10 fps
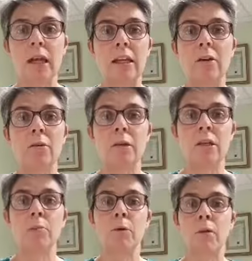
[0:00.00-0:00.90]
you know, when
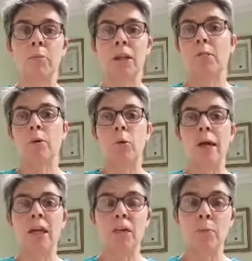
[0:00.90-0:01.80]
your mum, when you'd have been
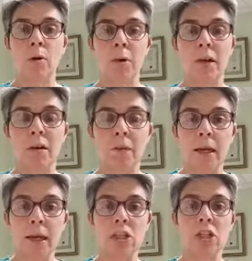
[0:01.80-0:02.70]
wee and your mum would have come
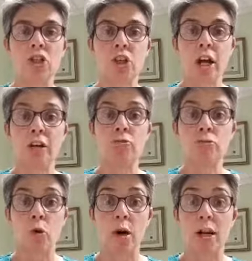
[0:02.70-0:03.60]
in and she'd have shouted and
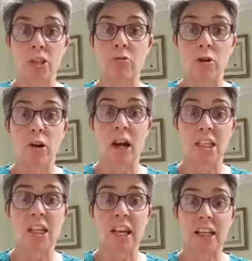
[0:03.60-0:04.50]
roared at you
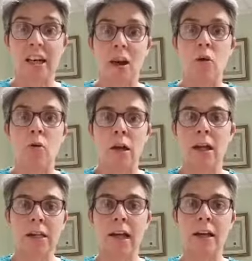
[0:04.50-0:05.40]
until you get a whole
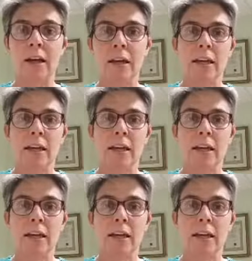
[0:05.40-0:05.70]
kind of,